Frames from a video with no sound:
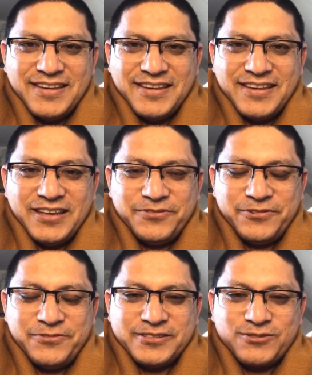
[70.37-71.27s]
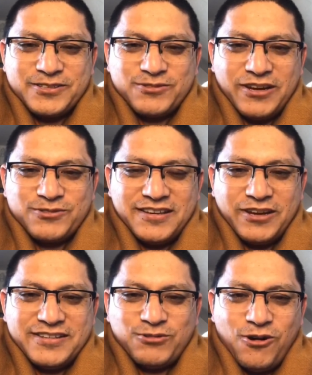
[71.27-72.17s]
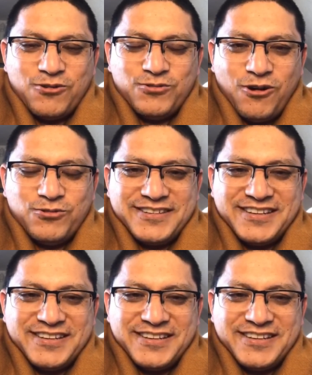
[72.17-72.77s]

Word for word: It feels quite uh, awkward